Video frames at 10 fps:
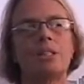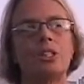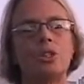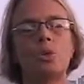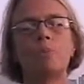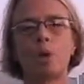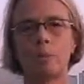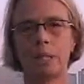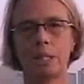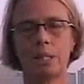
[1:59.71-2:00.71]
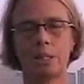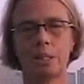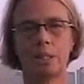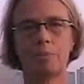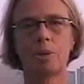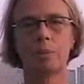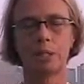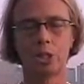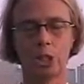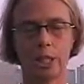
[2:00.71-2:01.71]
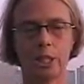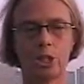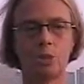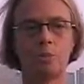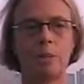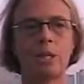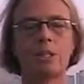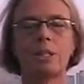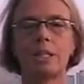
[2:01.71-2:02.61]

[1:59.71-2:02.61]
to do a permanent change, because at